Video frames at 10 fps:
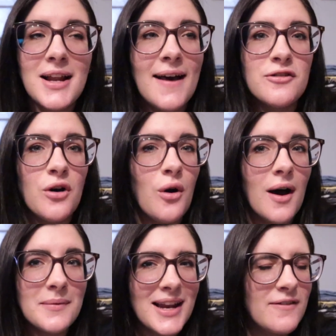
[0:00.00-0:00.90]
gonna
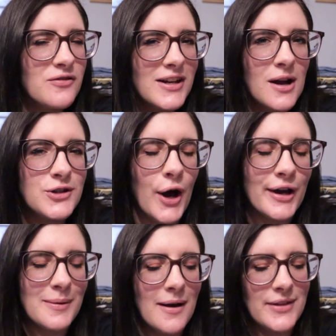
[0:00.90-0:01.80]
have a video
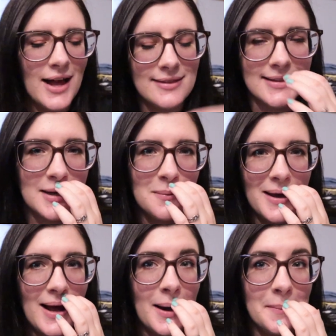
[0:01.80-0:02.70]
talking about that a little
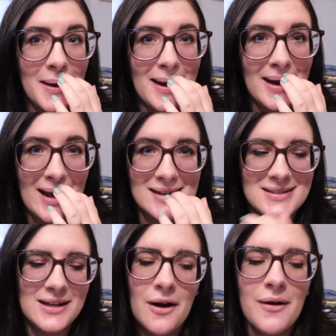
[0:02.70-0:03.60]
bit on Monday.
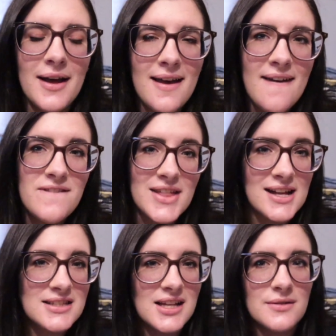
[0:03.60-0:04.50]
So if
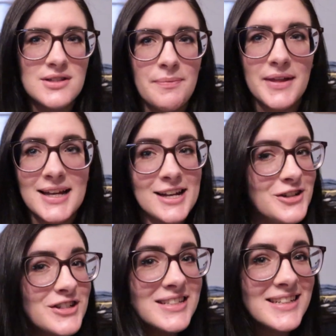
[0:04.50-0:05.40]
that sounds something
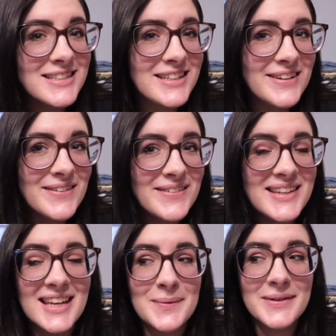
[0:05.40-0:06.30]
interesting to you,
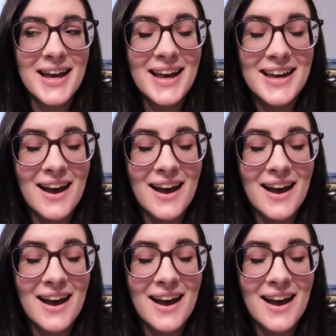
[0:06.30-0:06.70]
keep an eye